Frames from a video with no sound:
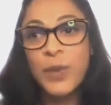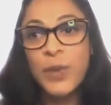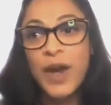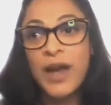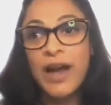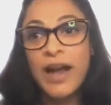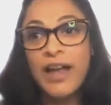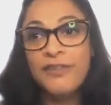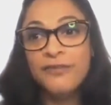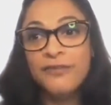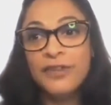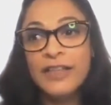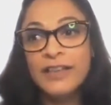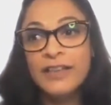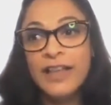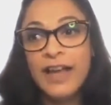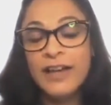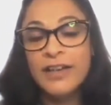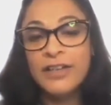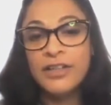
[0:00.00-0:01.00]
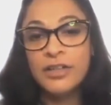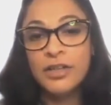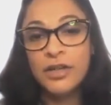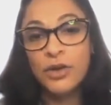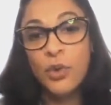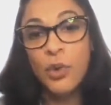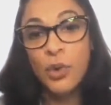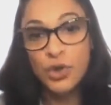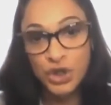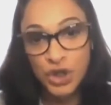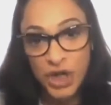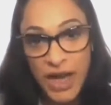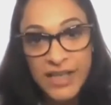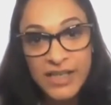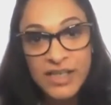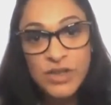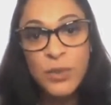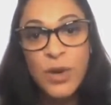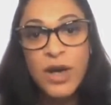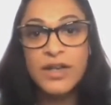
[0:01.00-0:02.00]
where I feel that a coach
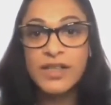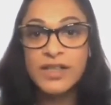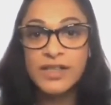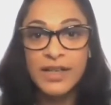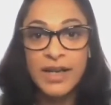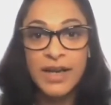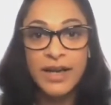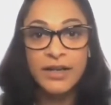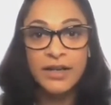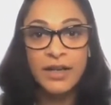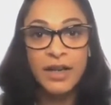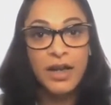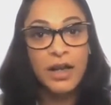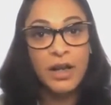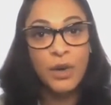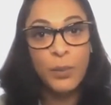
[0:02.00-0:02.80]
has to understand